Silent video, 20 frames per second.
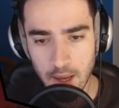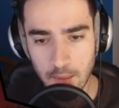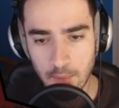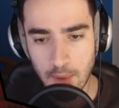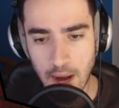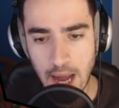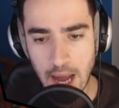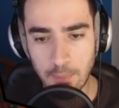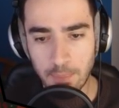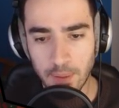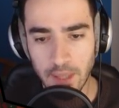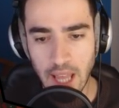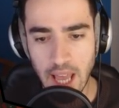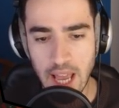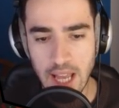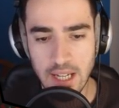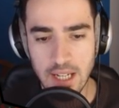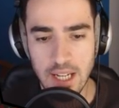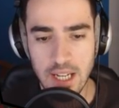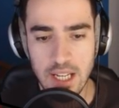My
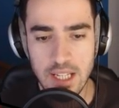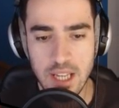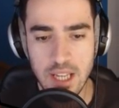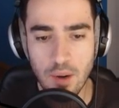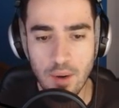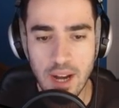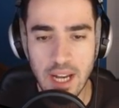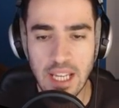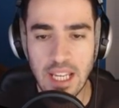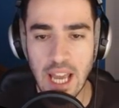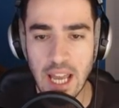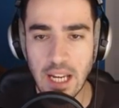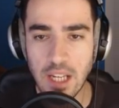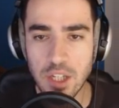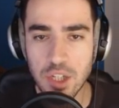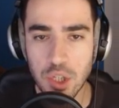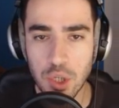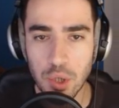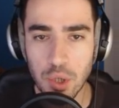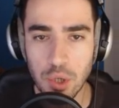plan is already getting
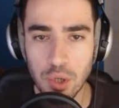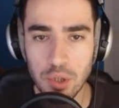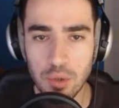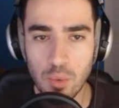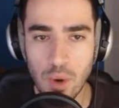screwed.